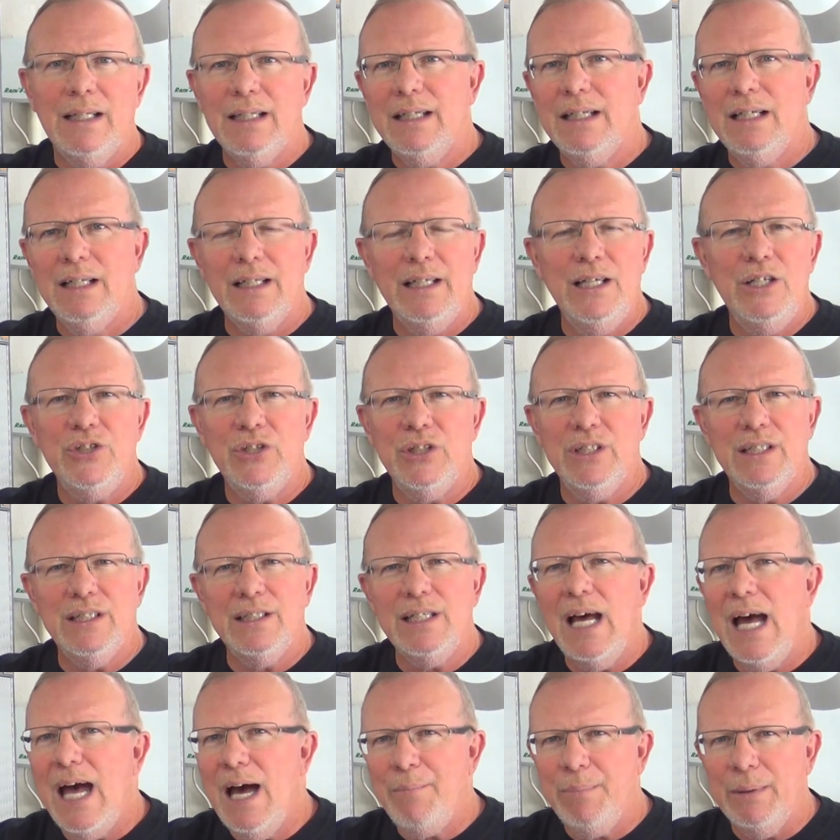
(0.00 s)
collision
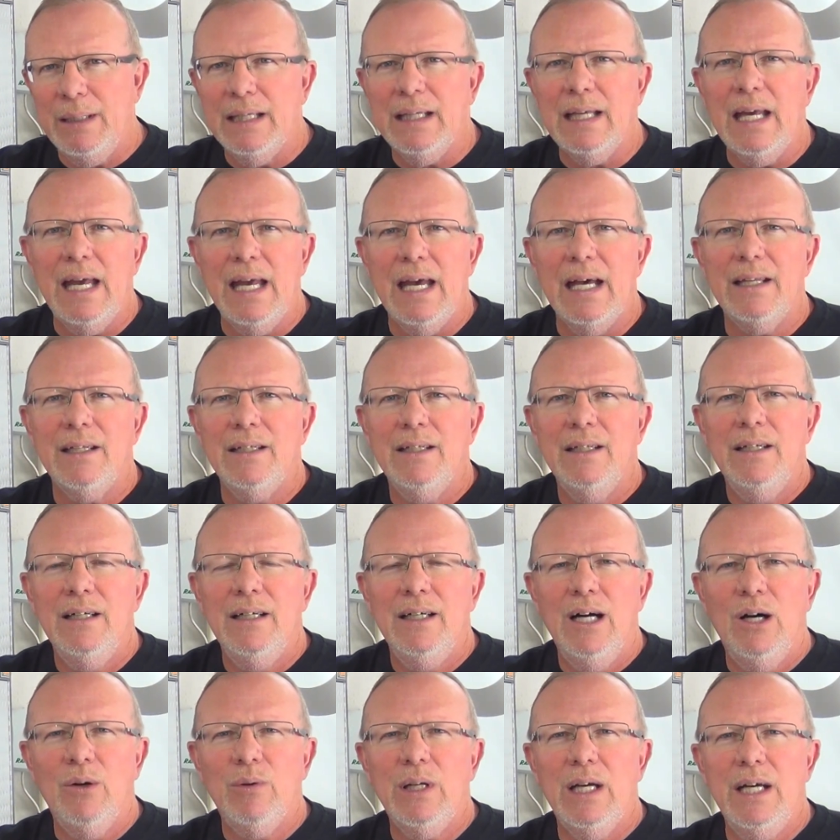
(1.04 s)
is happening at.
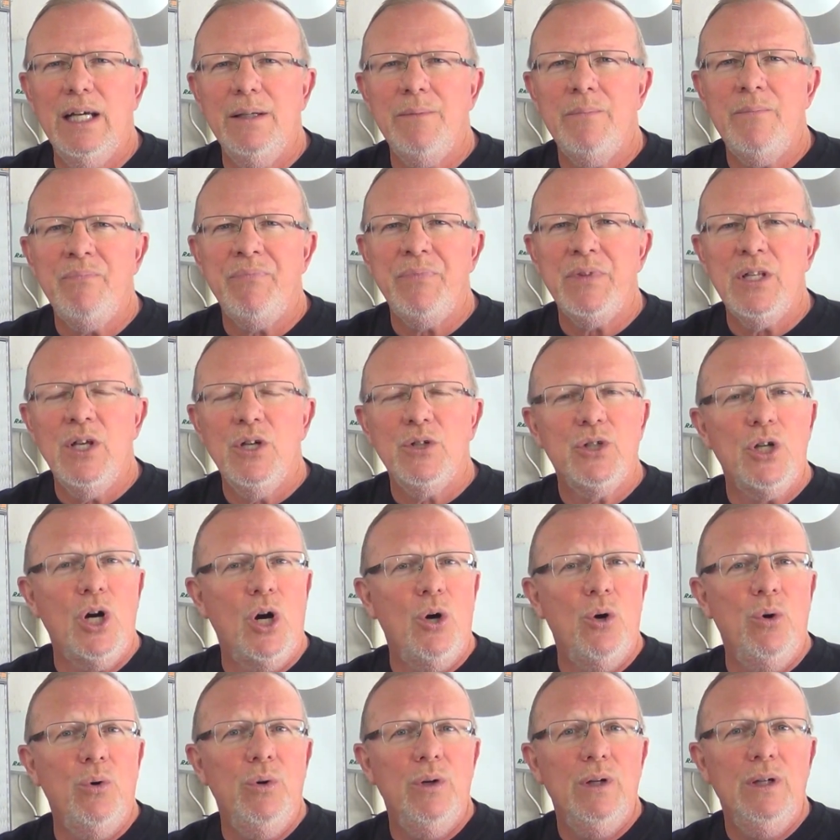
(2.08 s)
Okay?
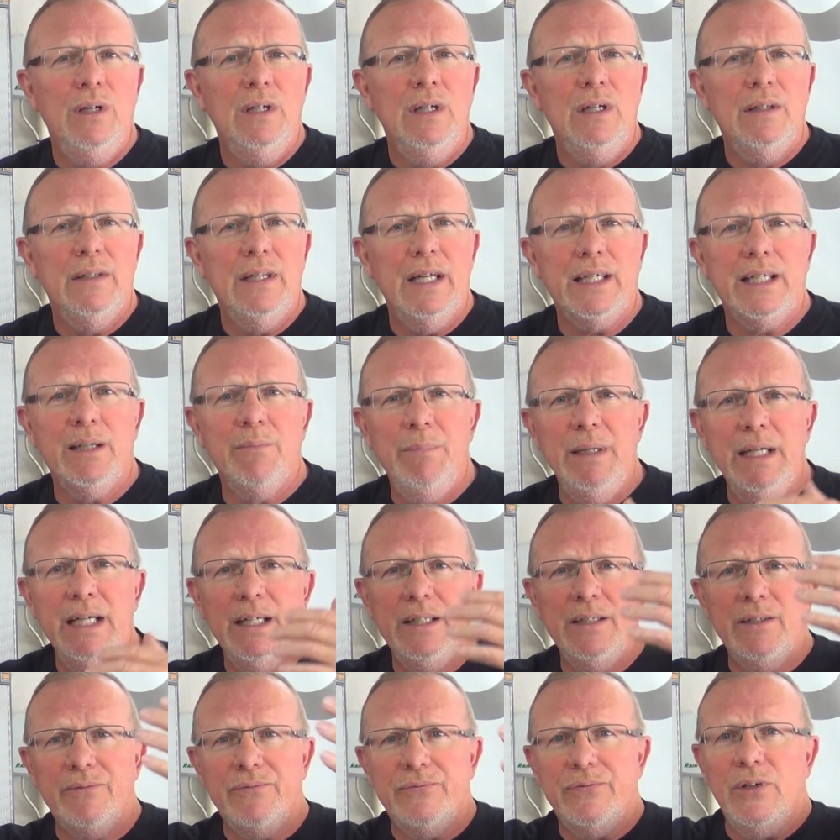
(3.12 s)
So that can be
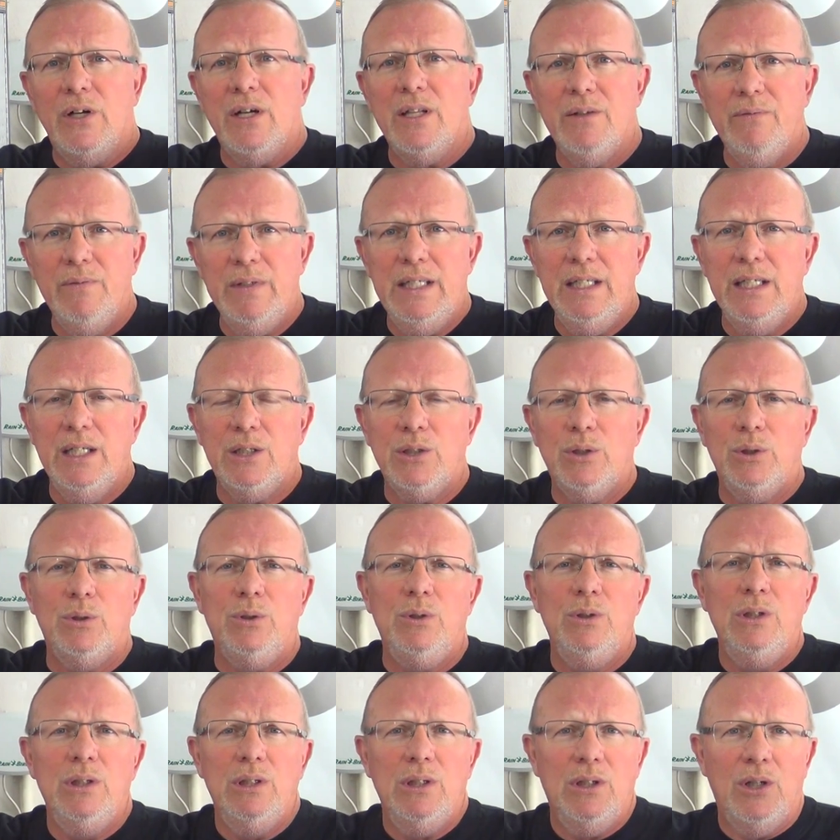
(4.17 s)
in the front of the
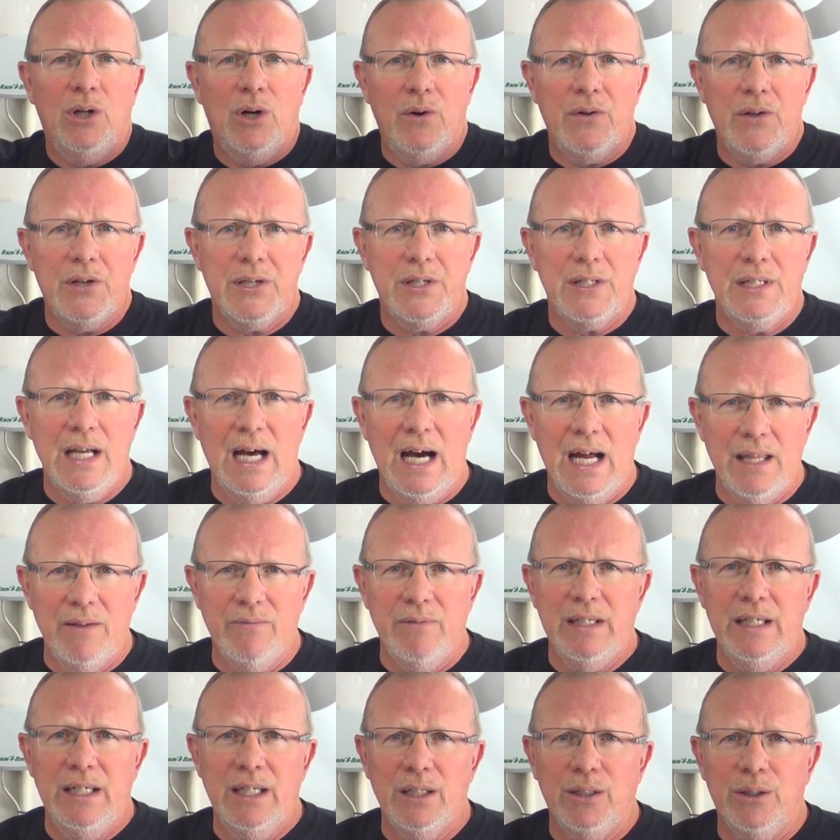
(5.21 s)
vehicle or the side of
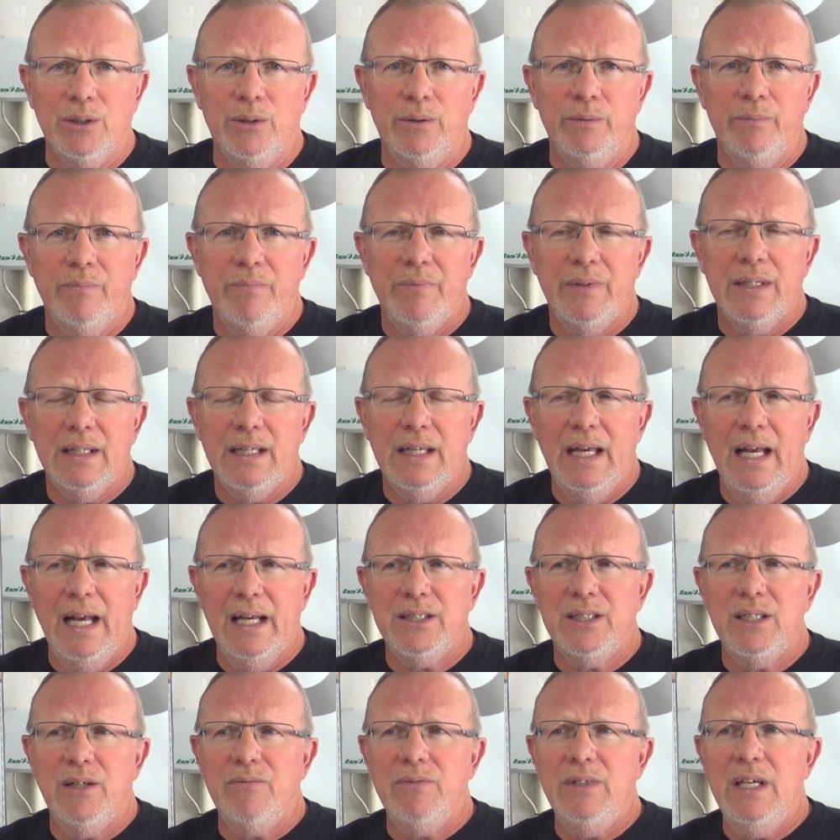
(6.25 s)
the vehicle.
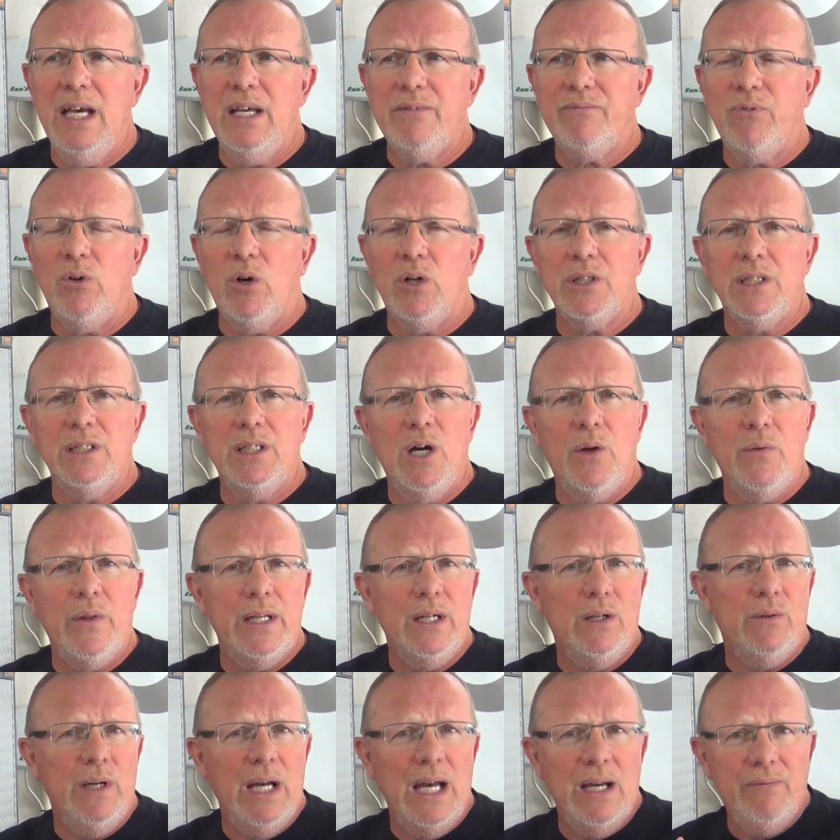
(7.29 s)
As of yet, far to know, they
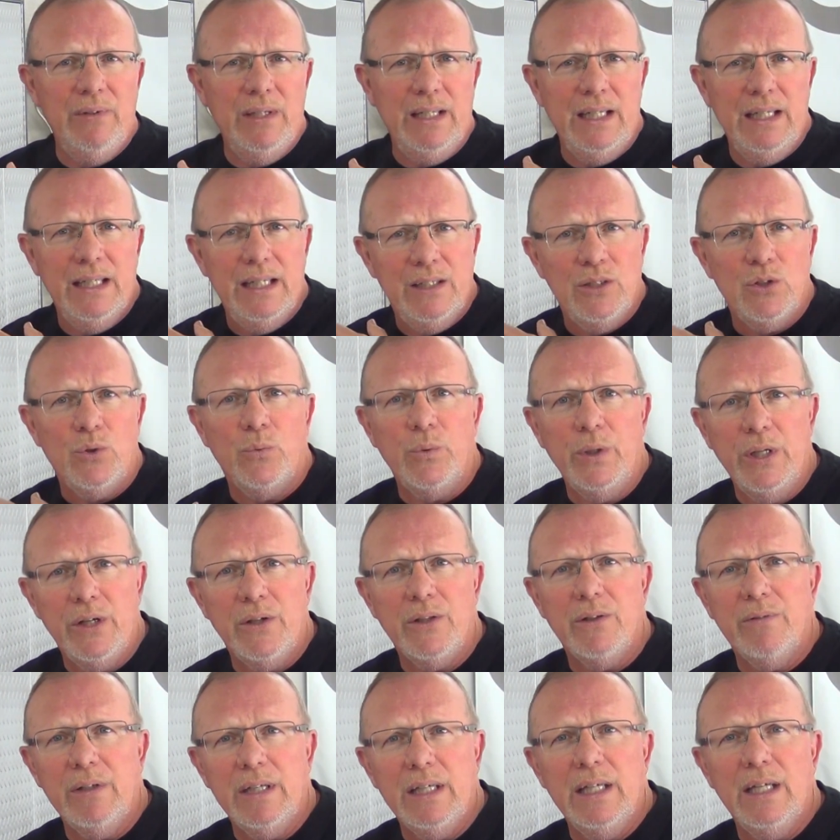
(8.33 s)
don't have any in the rear
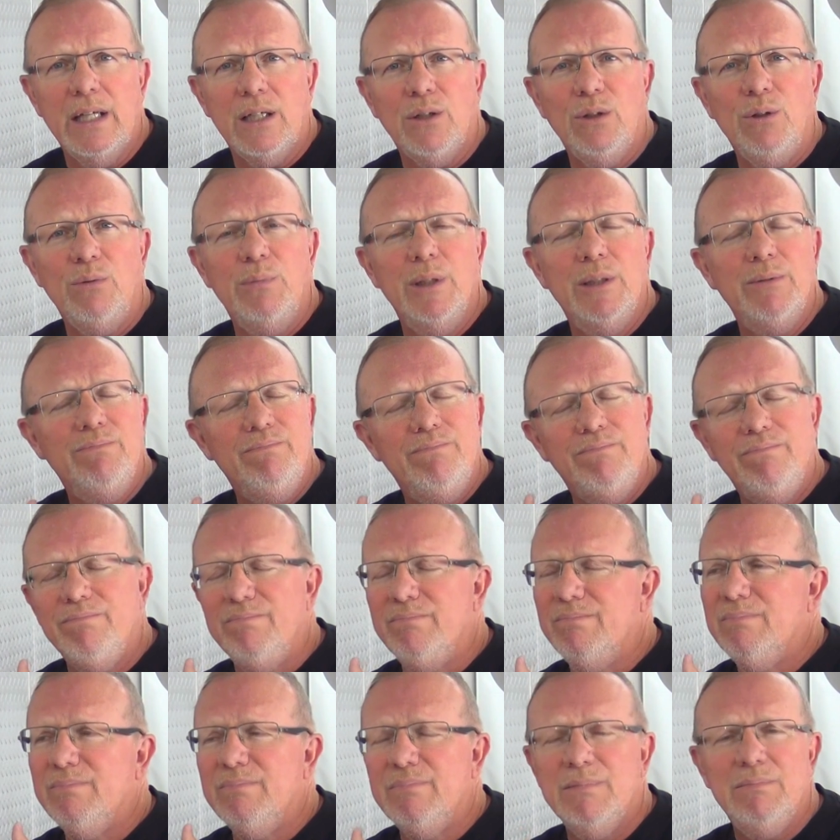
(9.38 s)
of the vehicle, but
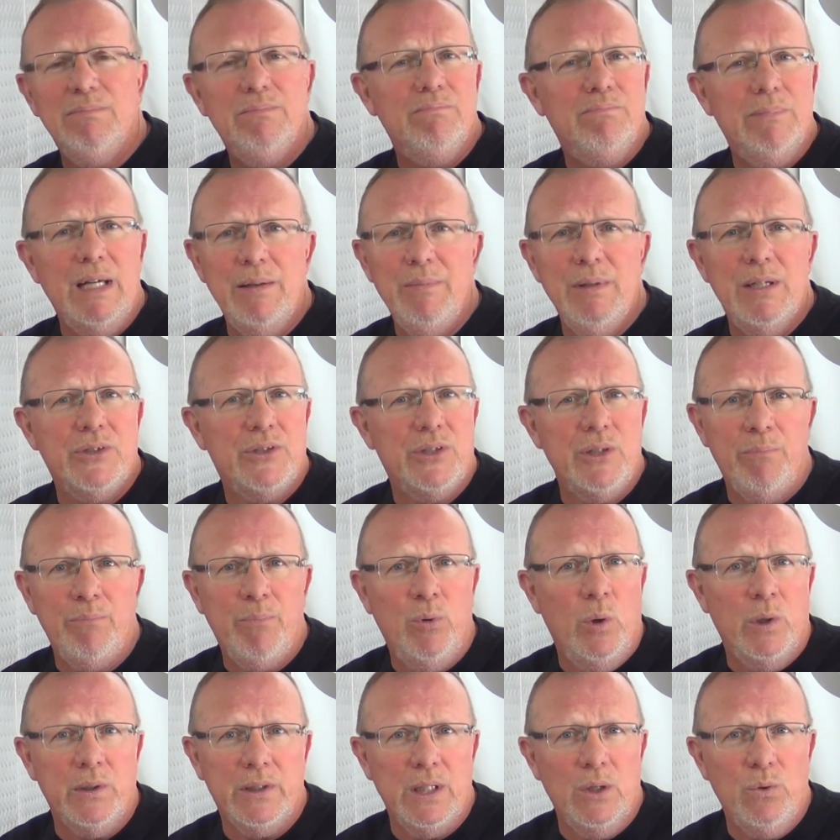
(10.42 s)
maybe at some
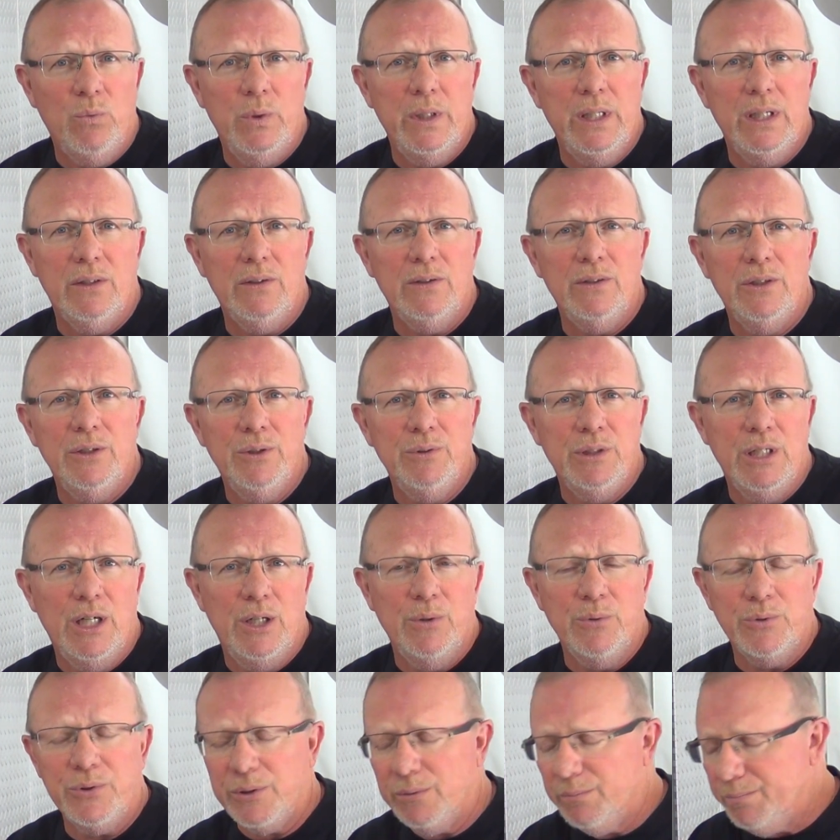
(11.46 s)
point they will. Who
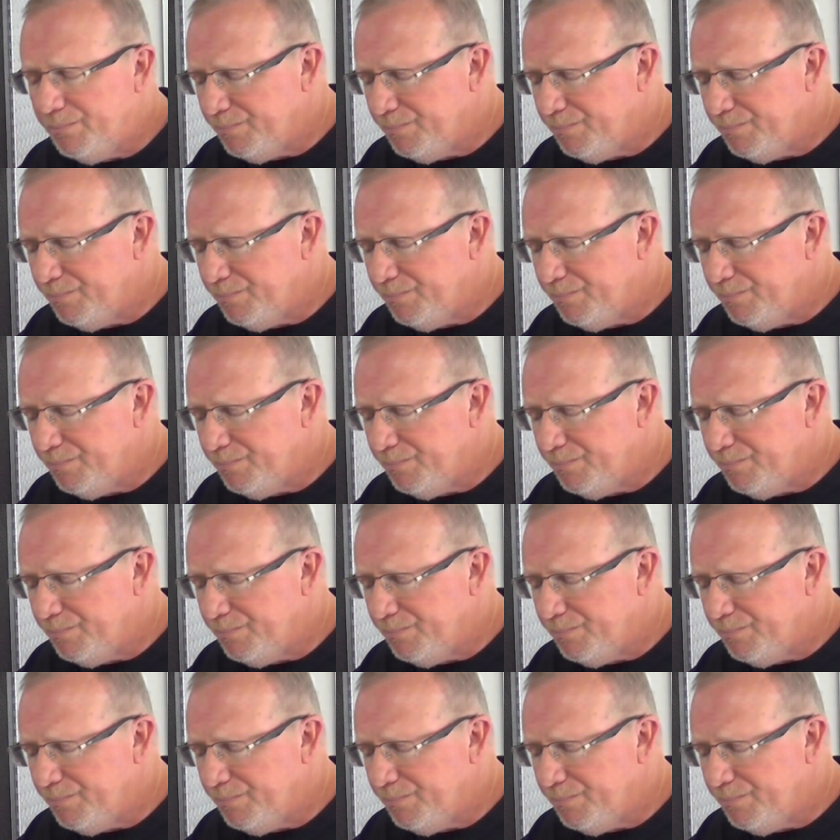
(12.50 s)
knows?